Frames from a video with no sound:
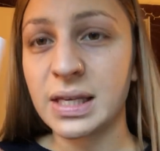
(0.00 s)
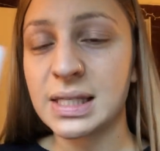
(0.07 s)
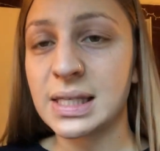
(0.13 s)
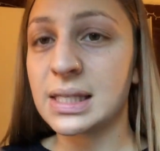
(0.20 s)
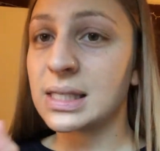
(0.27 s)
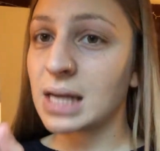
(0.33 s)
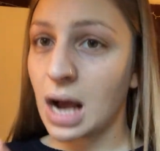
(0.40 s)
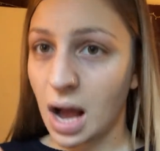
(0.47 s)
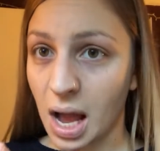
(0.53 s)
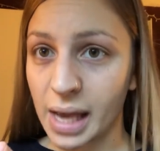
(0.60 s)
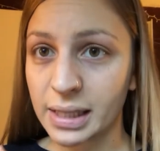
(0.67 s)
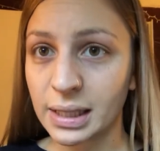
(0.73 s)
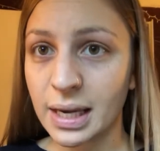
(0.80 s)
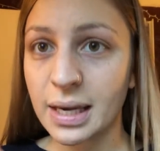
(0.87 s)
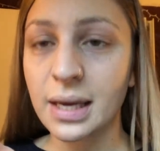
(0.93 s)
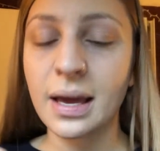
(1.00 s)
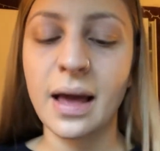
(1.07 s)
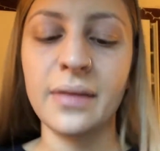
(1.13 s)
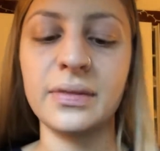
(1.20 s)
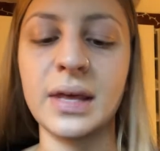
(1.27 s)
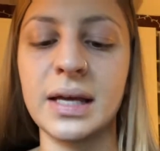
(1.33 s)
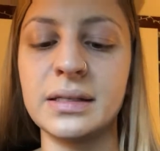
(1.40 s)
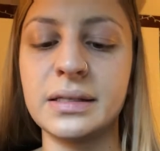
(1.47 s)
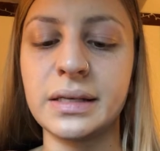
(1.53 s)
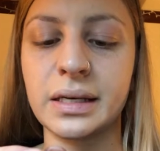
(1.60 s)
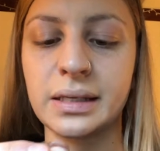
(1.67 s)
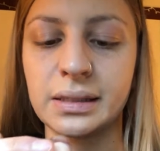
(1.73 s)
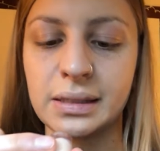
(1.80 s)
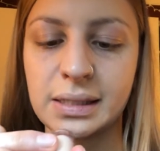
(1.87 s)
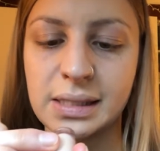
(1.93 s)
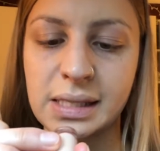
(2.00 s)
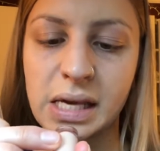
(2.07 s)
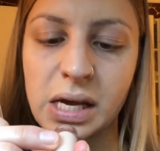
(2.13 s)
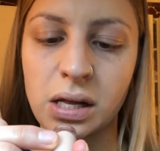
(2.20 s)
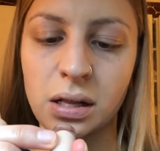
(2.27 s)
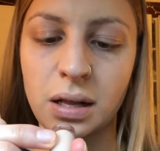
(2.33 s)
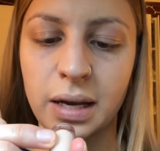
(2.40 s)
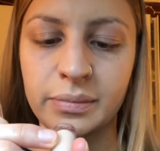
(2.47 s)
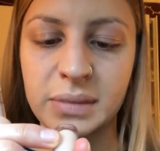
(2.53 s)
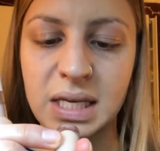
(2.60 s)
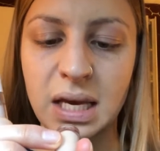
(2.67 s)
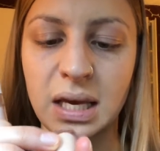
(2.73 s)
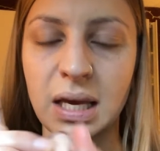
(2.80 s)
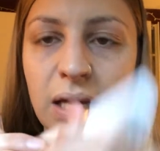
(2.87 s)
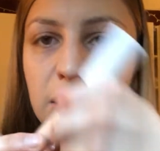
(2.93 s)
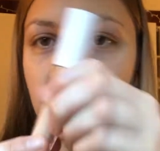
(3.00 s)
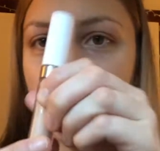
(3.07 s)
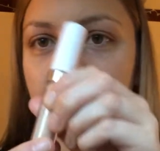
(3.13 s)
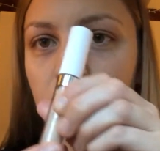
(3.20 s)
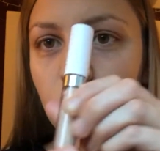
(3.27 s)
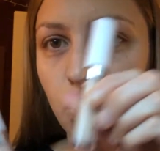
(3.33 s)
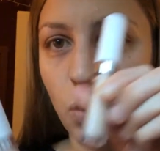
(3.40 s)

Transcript: This is to highlight, and then to conceal I'm taking light